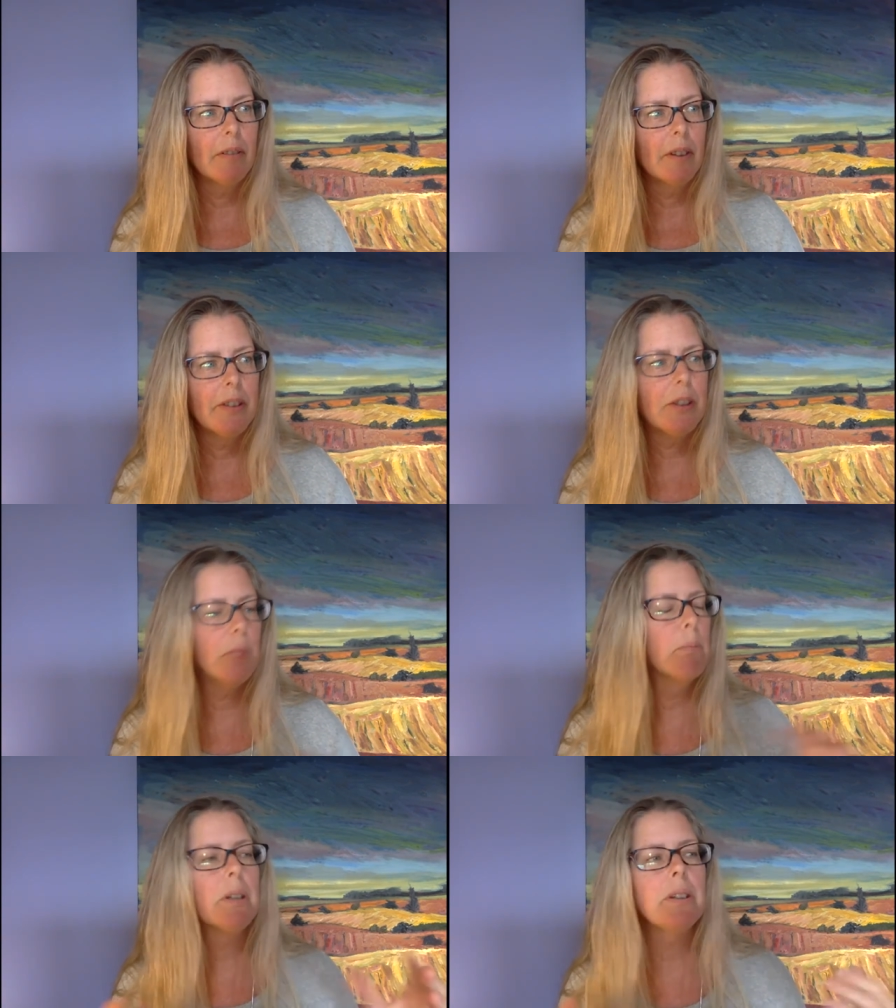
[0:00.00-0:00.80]

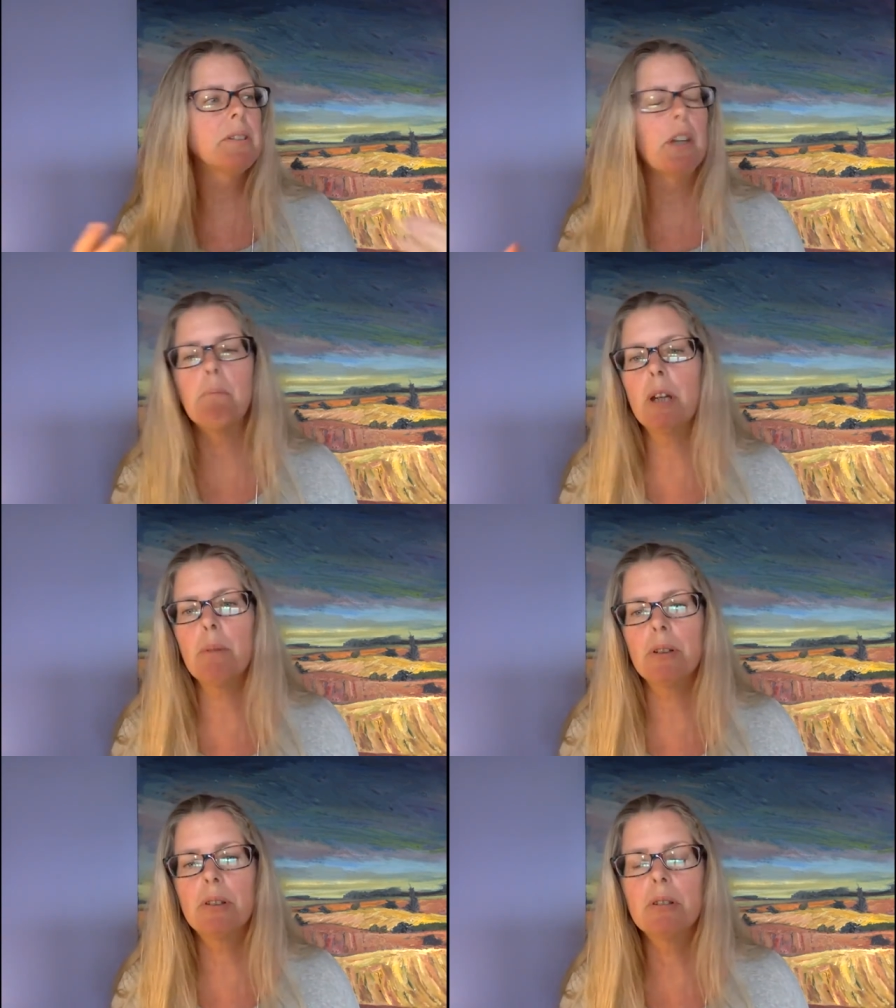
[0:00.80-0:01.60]
submit the same paper
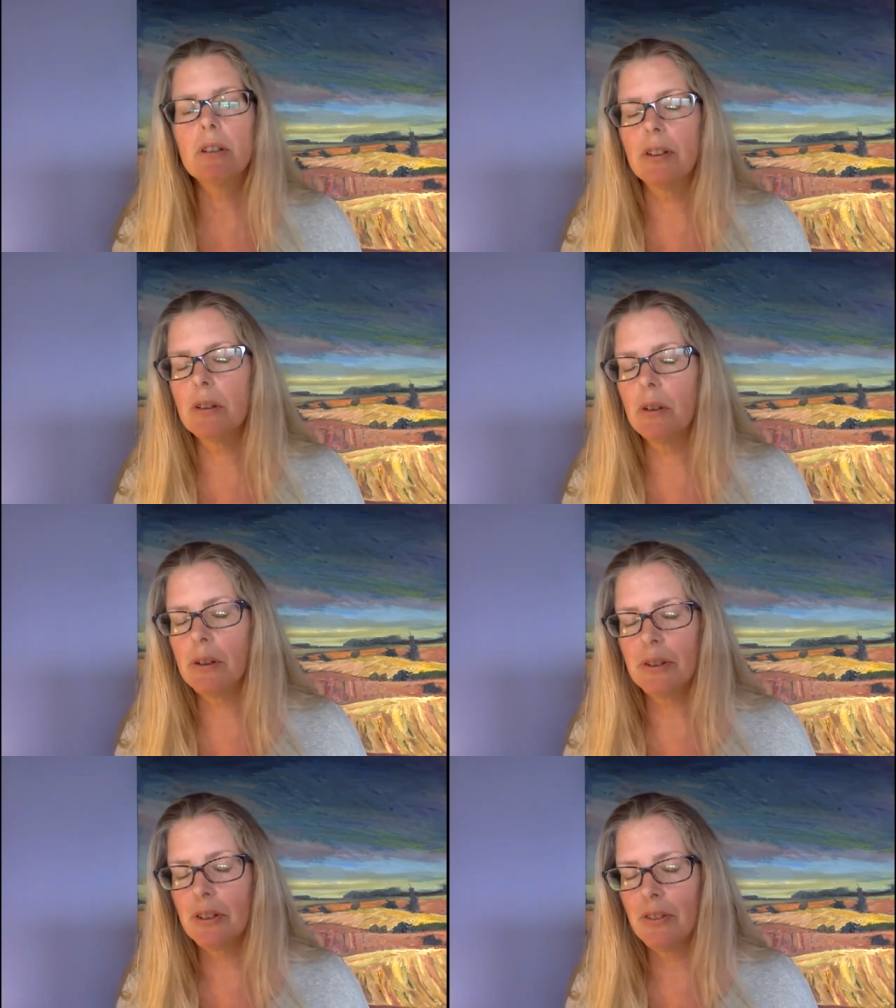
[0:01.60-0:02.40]
to 2 different
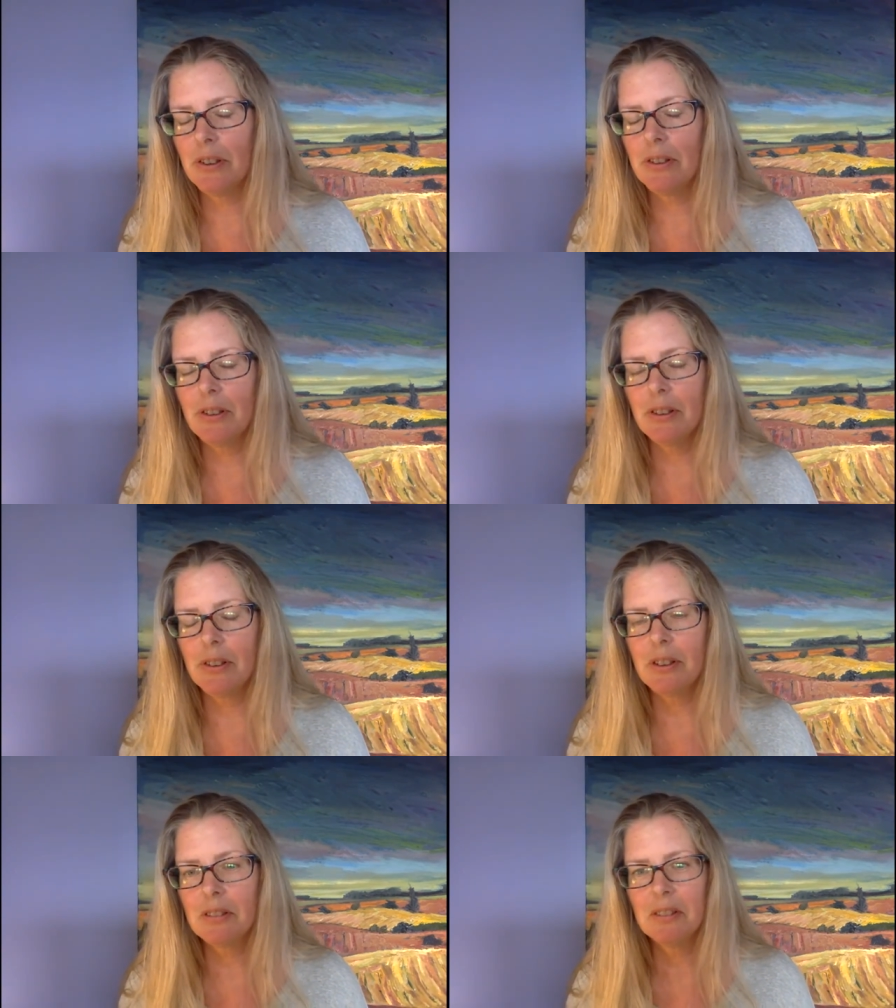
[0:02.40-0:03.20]
courses, for
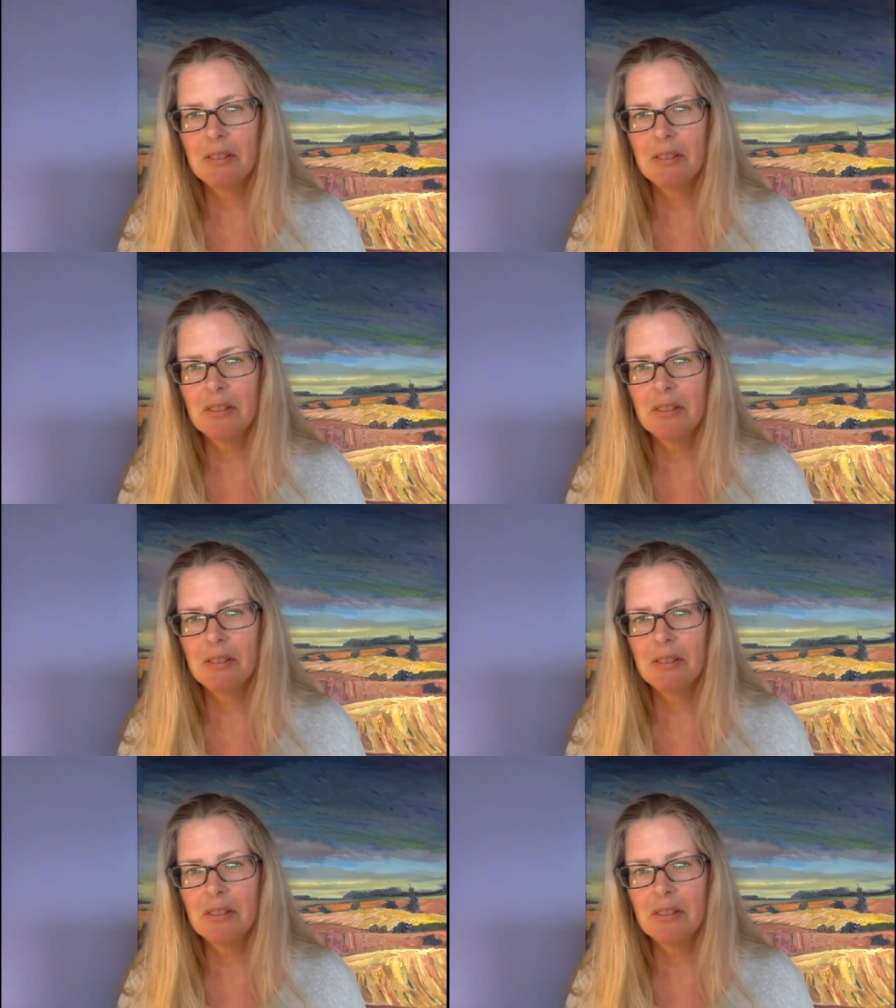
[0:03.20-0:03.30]
instance.